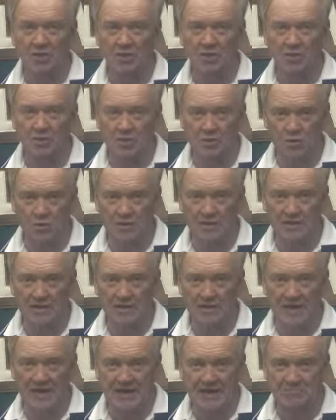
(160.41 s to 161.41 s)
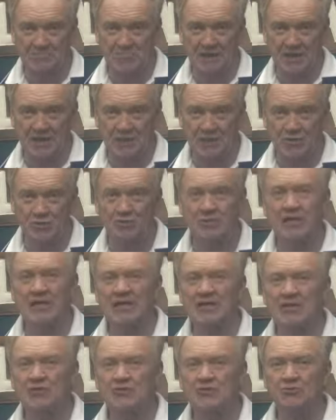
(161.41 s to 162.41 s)
according to Hatmaker,
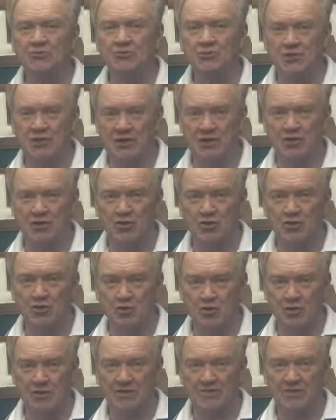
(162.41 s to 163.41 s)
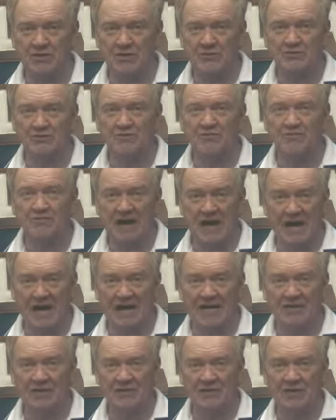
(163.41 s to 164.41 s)
who said the grievance
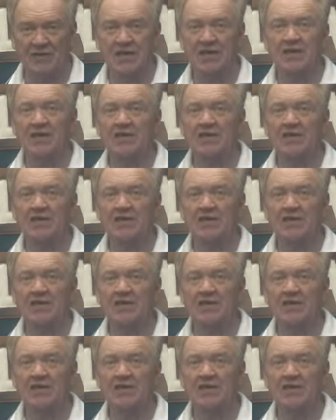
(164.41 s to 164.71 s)
filed